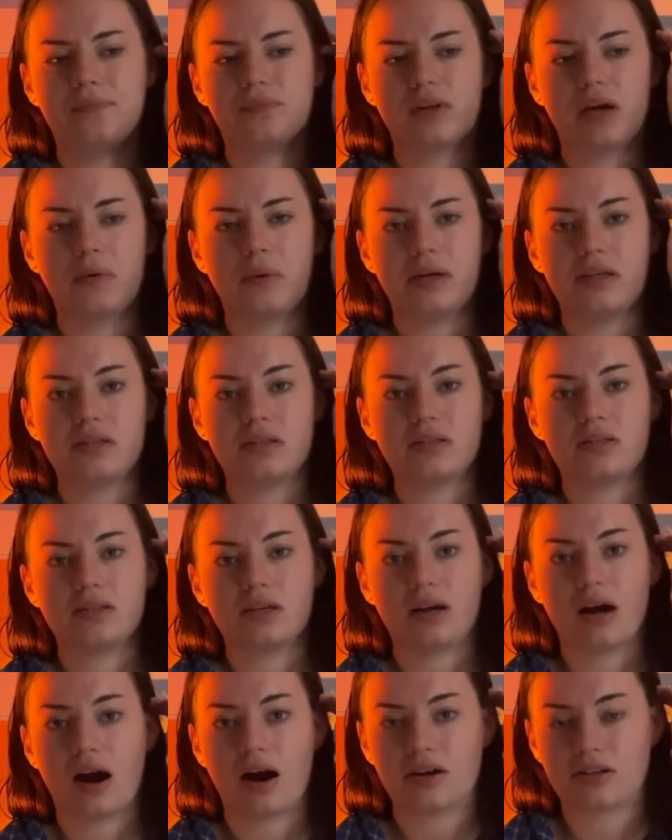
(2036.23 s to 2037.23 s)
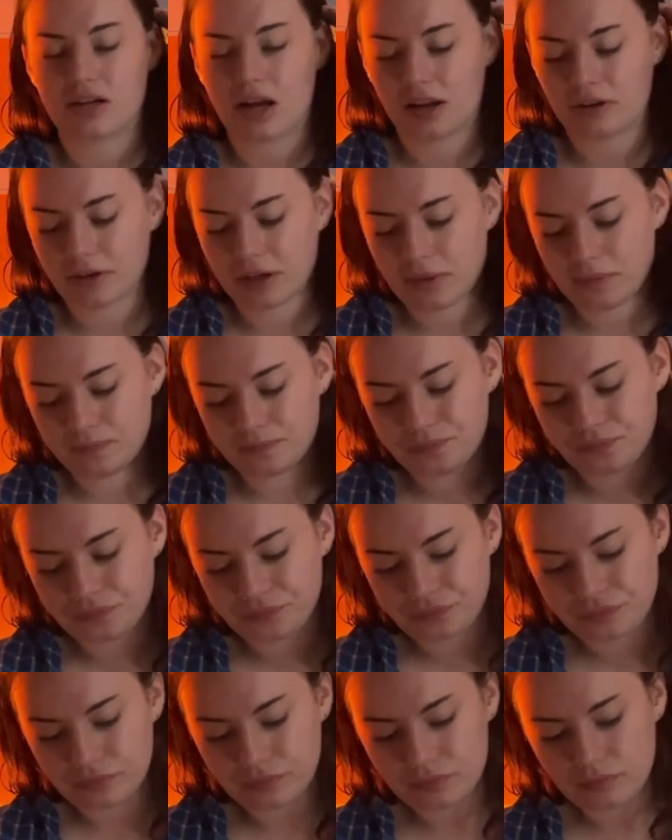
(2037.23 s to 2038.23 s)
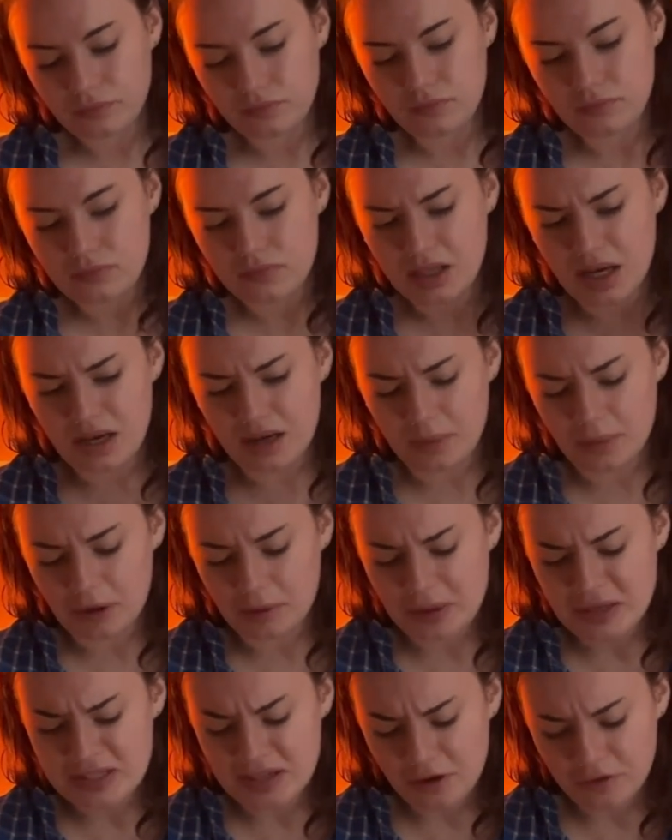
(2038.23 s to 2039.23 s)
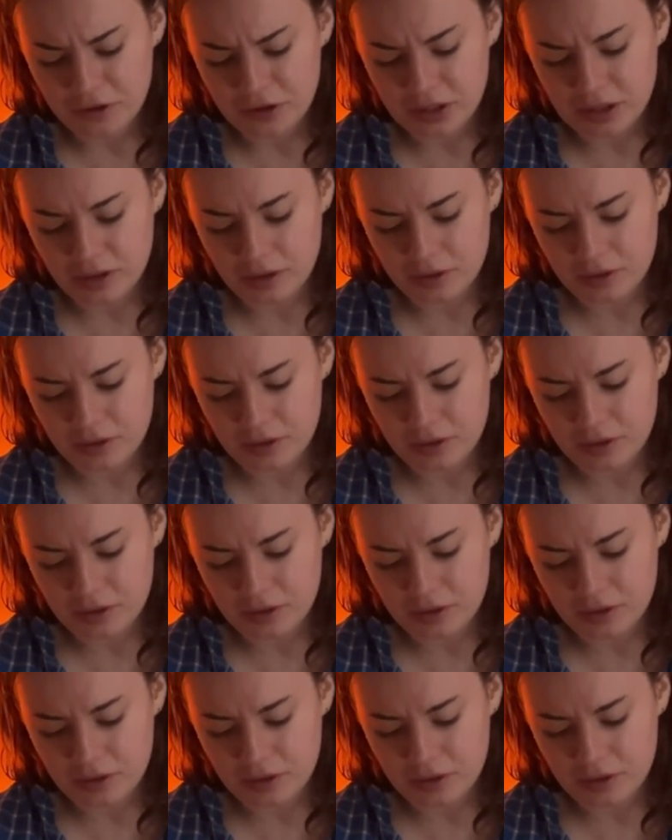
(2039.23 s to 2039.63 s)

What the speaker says: I went to the art gallery and I brought myself for dinner